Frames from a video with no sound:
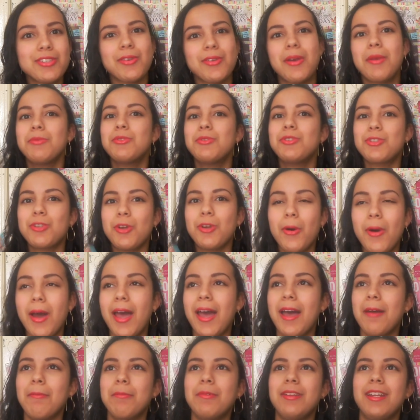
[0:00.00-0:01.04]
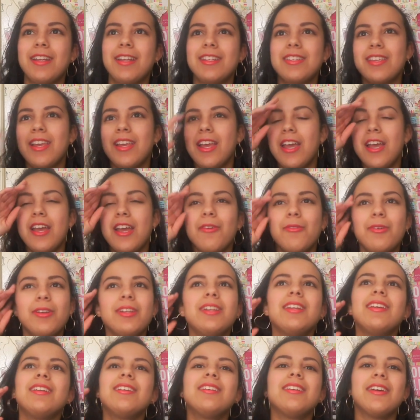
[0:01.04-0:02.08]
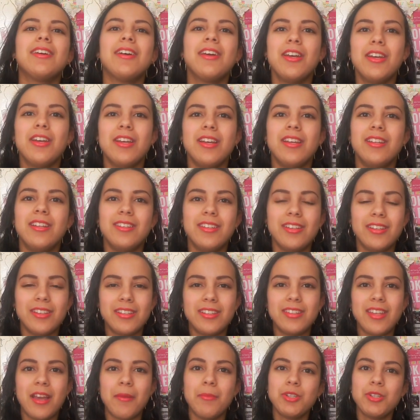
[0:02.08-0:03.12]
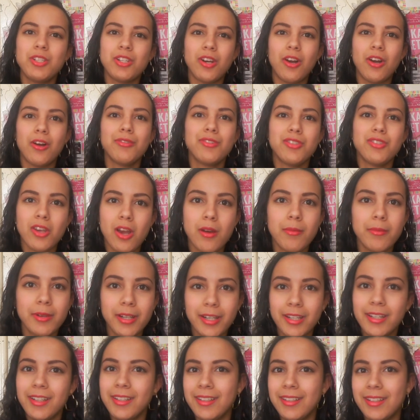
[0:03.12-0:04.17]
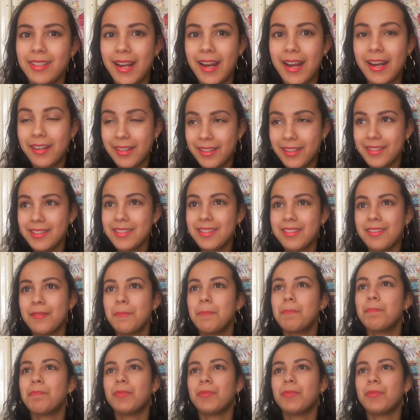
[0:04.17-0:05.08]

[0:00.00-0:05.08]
So I'm so happy. That's really the the temperature of summer here in the Netherlands.